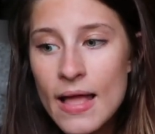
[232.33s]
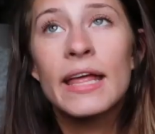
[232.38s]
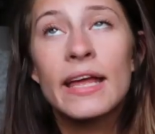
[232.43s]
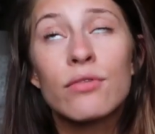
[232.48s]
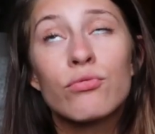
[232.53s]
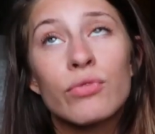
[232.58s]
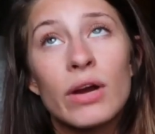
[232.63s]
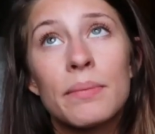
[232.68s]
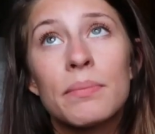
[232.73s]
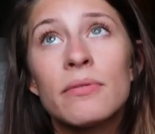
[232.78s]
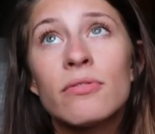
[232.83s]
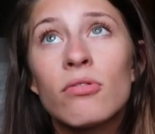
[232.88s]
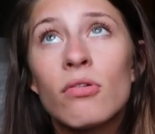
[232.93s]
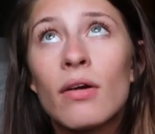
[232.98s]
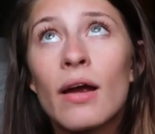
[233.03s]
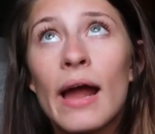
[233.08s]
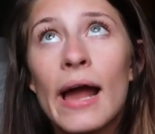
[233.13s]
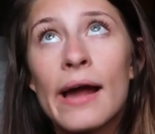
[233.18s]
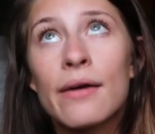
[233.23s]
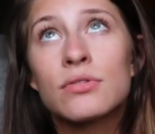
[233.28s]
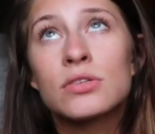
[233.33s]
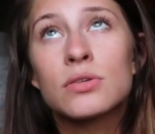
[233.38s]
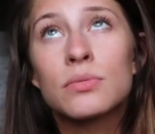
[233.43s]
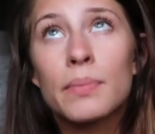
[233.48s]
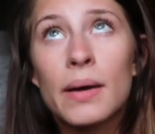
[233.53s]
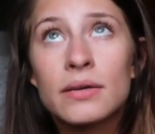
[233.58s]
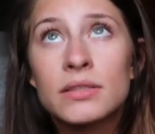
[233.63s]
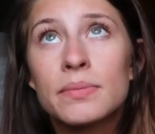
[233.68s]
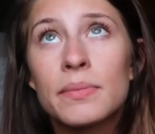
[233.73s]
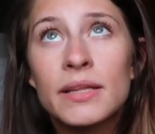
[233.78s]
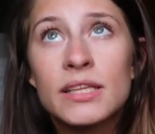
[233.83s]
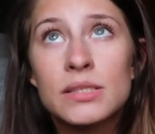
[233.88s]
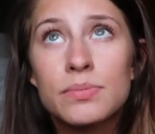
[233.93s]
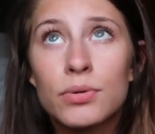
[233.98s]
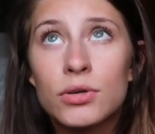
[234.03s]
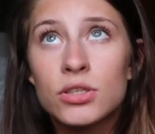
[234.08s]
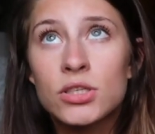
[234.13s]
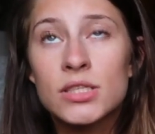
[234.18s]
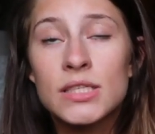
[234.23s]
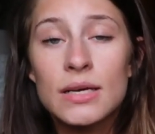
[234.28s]
and right before I was about to make this
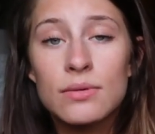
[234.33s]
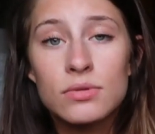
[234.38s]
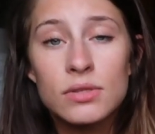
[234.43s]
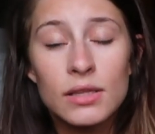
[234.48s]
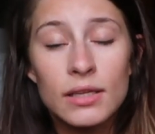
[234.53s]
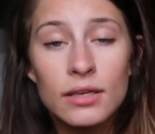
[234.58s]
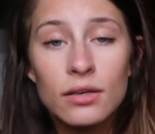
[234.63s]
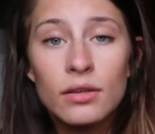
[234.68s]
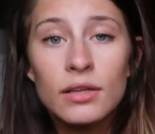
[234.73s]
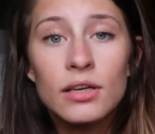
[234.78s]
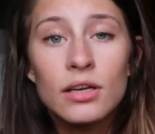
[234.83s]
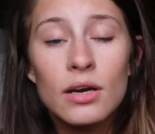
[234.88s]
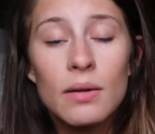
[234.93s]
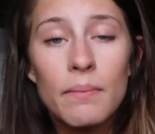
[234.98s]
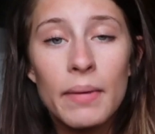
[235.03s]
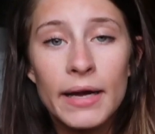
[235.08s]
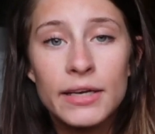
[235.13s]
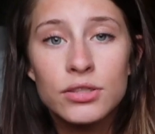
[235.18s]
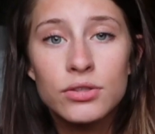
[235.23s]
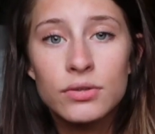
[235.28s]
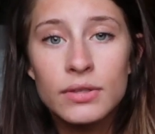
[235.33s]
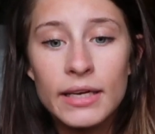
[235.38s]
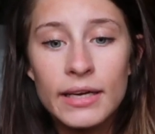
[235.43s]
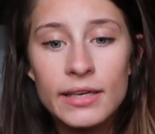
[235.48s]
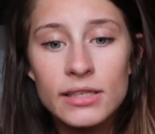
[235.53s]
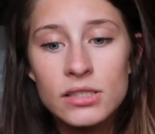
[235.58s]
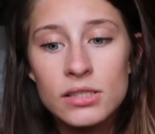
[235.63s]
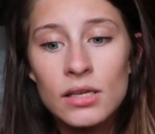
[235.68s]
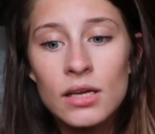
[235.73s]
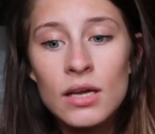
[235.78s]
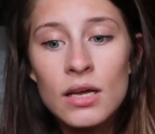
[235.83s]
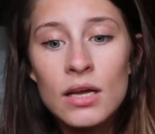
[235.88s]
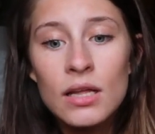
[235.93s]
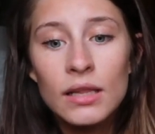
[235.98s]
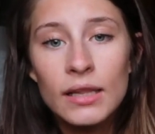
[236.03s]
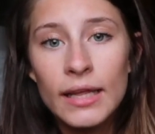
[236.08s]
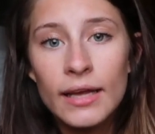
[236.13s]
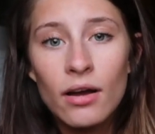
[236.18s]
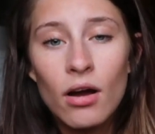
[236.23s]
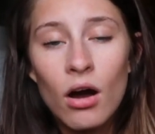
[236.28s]
purchase, I was literally gonna buy two tickets
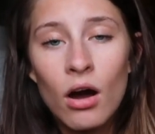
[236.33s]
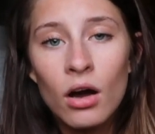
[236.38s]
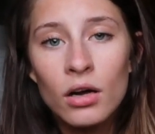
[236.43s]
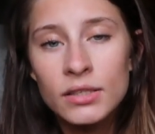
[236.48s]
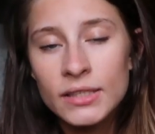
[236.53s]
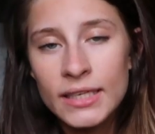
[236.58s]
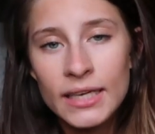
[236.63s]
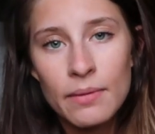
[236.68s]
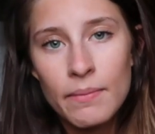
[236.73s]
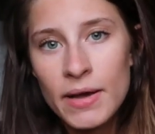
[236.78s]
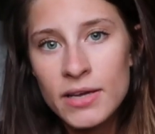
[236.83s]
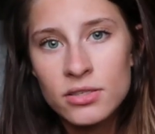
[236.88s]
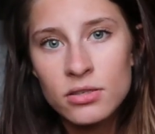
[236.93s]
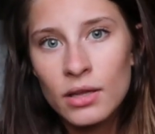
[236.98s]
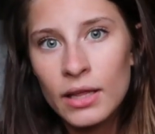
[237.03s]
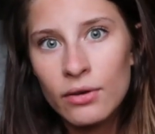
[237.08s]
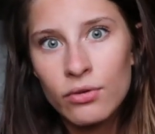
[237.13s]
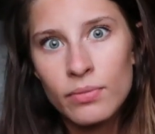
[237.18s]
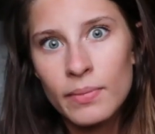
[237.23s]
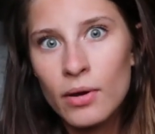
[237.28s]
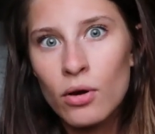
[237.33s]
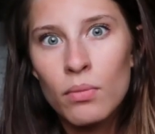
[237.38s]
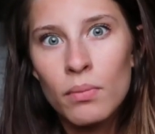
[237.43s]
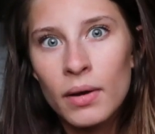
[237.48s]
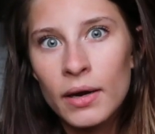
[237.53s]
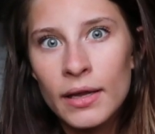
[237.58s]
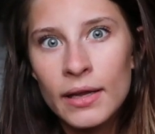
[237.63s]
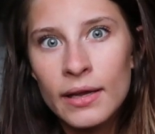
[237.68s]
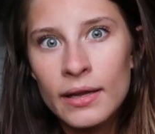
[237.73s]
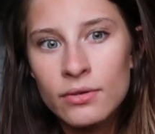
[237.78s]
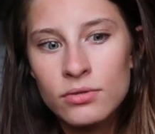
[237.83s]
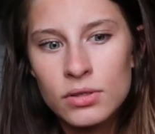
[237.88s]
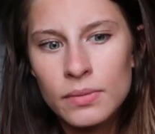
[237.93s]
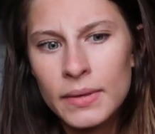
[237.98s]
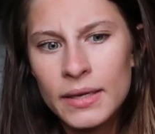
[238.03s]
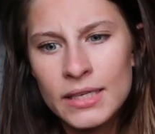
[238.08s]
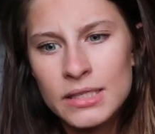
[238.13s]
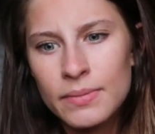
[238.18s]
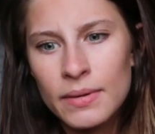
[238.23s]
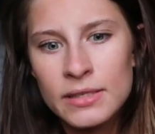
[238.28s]
like on Ticketmaster like with my own money and it was
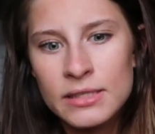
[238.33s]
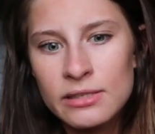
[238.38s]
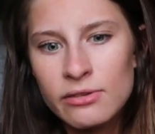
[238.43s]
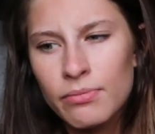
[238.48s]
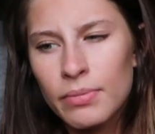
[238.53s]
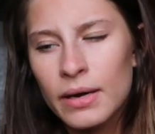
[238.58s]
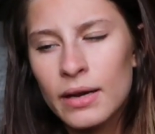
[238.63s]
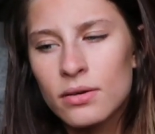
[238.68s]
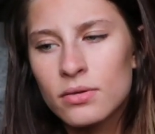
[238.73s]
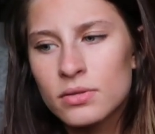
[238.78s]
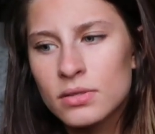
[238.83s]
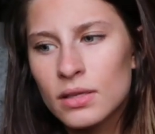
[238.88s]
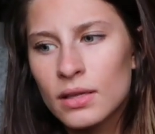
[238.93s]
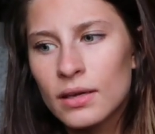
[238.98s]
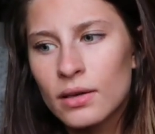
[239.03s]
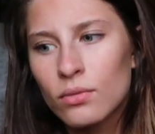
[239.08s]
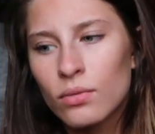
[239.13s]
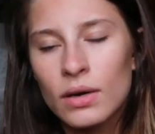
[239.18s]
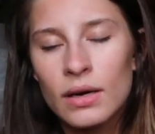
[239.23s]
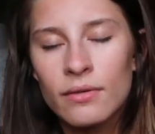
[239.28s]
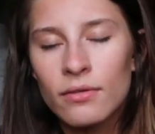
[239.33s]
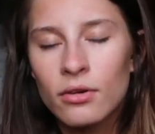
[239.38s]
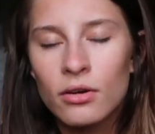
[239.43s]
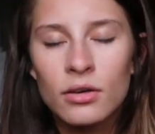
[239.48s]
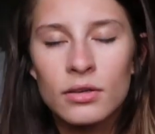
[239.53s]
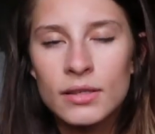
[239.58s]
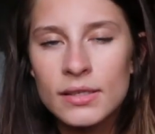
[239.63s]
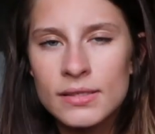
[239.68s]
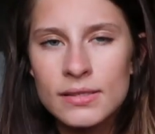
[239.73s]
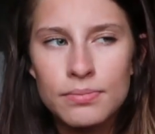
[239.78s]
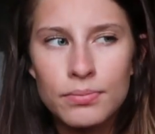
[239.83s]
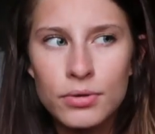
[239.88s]
gonna be expensive but I was like whatever this